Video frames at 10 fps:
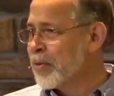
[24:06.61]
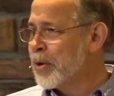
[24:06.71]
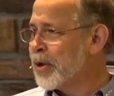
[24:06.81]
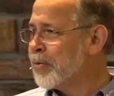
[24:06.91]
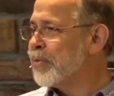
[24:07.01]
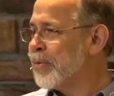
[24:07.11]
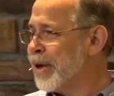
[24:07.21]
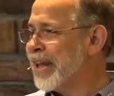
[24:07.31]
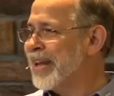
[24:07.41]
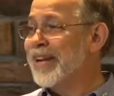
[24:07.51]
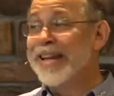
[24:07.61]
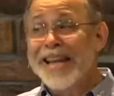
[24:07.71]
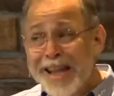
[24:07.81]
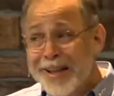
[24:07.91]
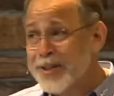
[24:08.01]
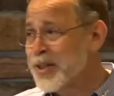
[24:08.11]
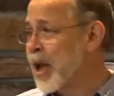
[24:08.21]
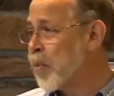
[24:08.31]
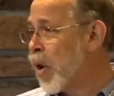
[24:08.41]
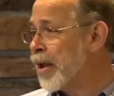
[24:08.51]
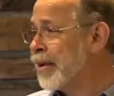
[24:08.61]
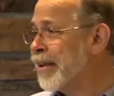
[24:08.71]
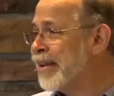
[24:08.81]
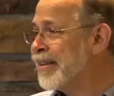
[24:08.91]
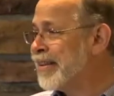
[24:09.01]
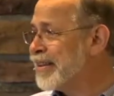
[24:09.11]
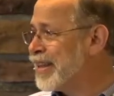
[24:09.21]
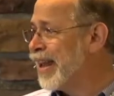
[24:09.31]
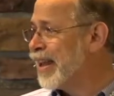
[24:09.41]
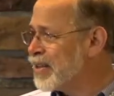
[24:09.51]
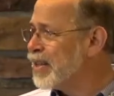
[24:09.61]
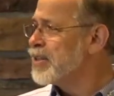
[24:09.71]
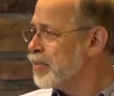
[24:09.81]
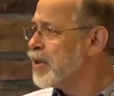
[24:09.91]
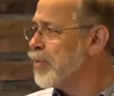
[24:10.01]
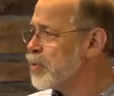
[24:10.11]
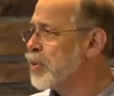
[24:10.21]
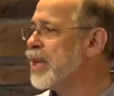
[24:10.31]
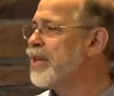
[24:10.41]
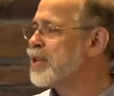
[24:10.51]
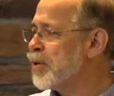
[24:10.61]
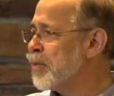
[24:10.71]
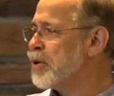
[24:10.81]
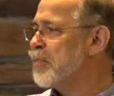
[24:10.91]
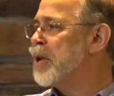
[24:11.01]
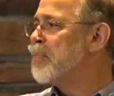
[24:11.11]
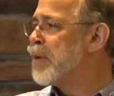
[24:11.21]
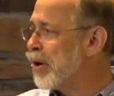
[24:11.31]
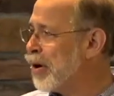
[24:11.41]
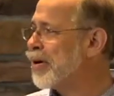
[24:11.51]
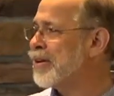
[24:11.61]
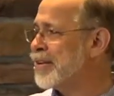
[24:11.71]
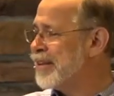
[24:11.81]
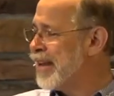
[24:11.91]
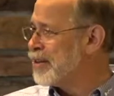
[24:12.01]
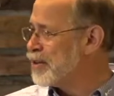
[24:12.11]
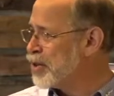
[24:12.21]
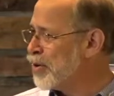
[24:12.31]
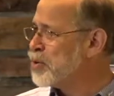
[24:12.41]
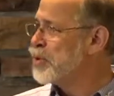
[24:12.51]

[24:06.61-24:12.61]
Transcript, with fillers: we don't really need someone to tell us, and sometimes we need someone to be a mirror and to, and to show us.